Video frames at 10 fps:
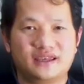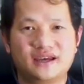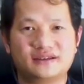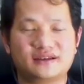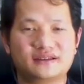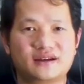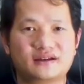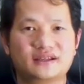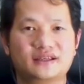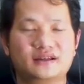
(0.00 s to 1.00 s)
Yes,
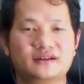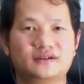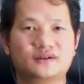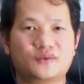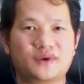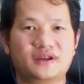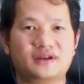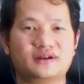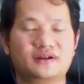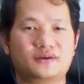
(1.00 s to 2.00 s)
exactly.
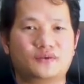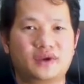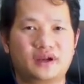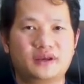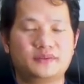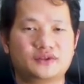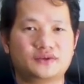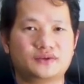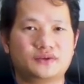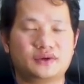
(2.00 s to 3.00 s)
We aim
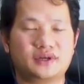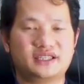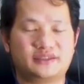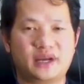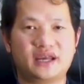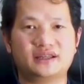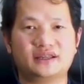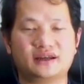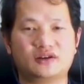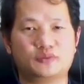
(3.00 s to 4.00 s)
to
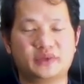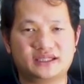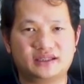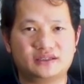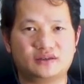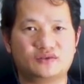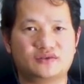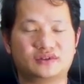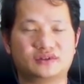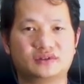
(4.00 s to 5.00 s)
expanding our business
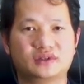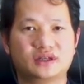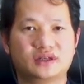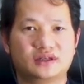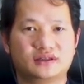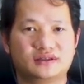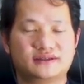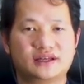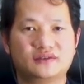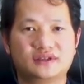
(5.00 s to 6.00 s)
over the
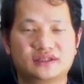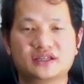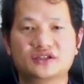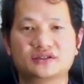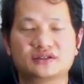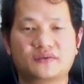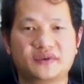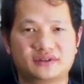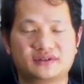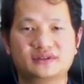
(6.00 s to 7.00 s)
Southeast Asia
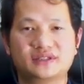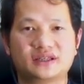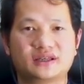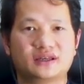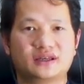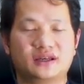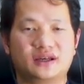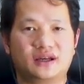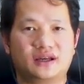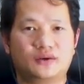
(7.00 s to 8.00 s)
region,
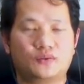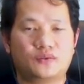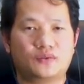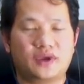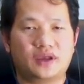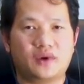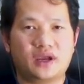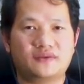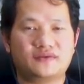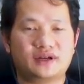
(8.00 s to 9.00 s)
and we
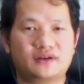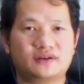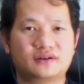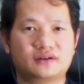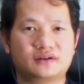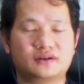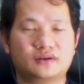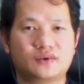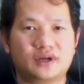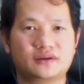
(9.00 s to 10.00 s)
have
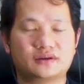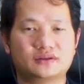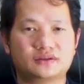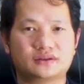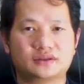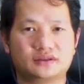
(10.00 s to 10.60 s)
now quite a good